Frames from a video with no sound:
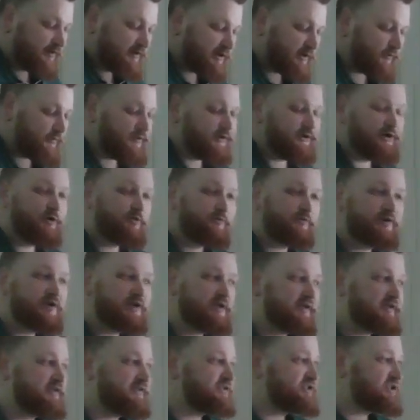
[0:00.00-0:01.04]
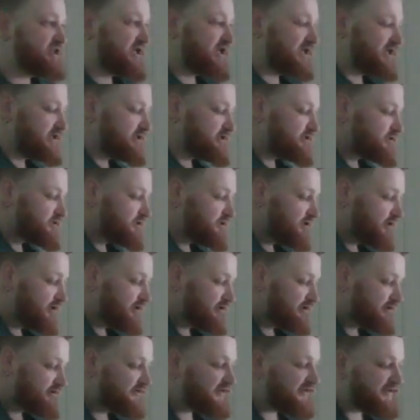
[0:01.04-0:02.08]
that we don't need to change,
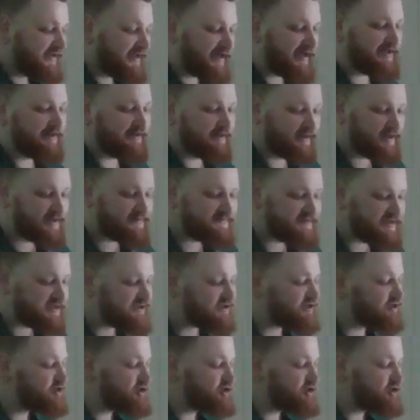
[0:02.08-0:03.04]
that God loves us